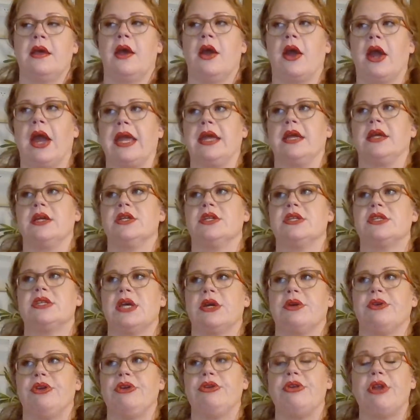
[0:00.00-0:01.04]
All right. So
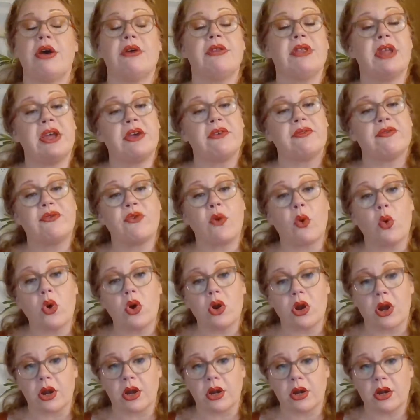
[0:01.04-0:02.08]
you know that
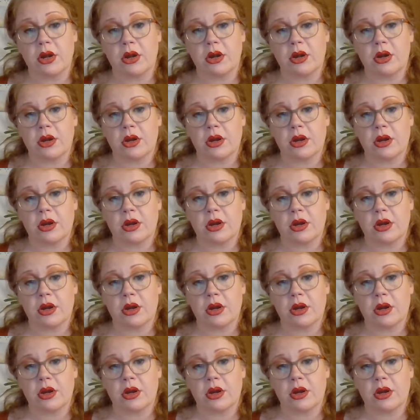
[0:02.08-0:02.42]
4